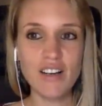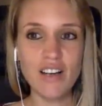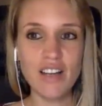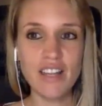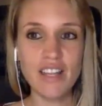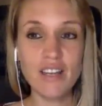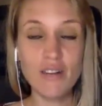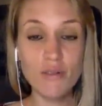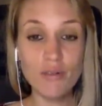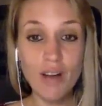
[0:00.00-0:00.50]

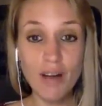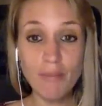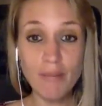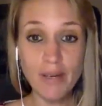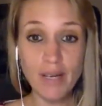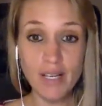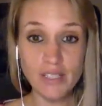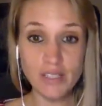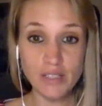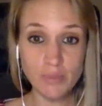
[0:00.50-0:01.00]
think
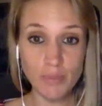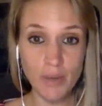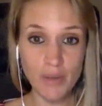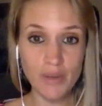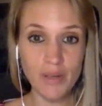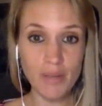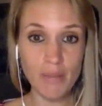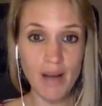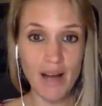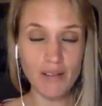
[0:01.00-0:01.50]
Ramana
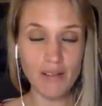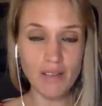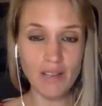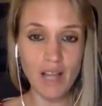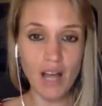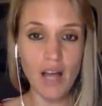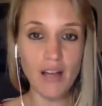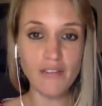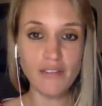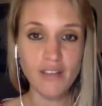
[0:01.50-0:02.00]
spoke about
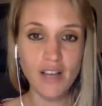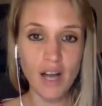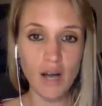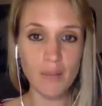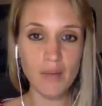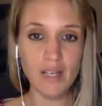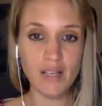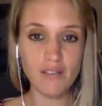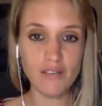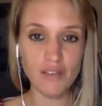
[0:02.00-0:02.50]
life
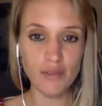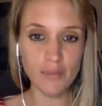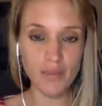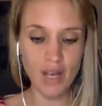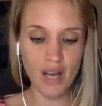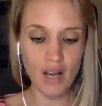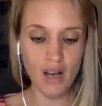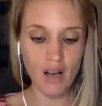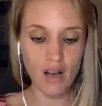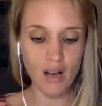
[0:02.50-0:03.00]
coming from the
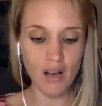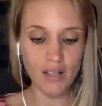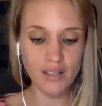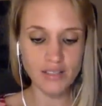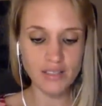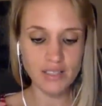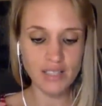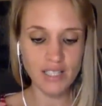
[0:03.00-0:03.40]
heart.